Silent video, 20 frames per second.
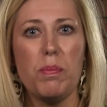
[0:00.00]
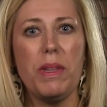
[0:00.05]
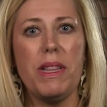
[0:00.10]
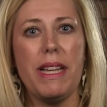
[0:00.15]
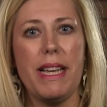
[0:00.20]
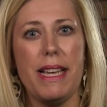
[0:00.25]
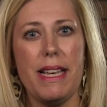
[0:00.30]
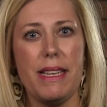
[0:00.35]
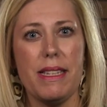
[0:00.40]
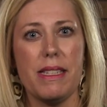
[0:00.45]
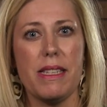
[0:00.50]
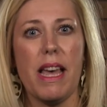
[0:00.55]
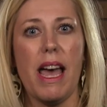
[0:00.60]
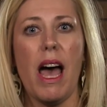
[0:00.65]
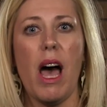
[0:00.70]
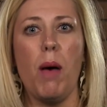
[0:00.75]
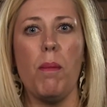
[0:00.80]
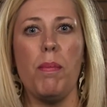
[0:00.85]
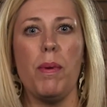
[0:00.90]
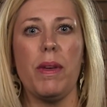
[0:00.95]
please
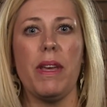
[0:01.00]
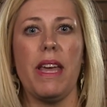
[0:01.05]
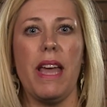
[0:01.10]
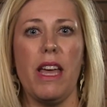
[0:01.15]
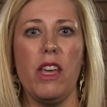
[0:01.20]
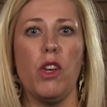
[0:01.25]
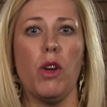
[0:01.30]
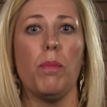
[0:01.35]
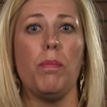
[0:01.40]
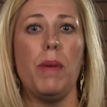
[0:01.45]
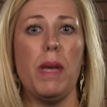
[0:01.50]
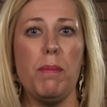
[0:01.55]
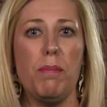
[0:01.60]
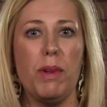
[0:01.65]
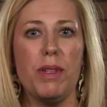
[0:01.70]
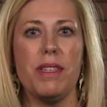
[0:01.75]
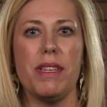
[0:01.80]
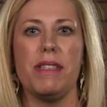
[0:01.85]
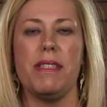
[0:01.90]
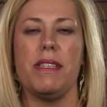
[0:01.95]
help get your
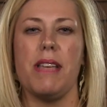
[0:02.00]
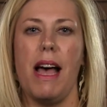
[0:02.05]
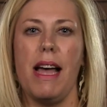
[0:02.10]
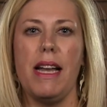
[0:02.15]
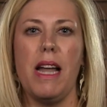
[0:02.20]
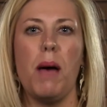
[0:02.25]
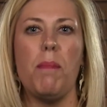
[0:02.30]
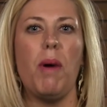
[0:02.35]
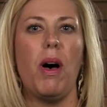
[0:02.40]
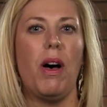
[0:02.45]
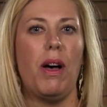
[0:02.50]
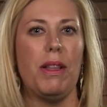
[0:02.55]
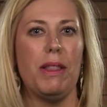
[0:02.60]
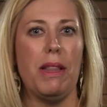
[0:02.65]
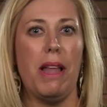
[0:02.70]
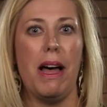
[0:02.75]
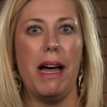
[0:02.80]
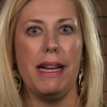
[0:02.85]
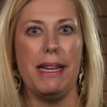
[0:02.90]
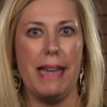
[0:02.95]
people to sign up
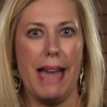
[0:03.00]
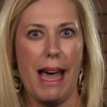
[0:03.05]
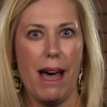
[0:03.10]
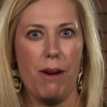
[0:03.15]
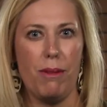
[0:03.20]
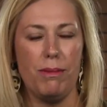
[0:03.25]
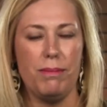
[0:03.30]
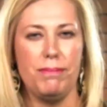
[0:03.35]
online now.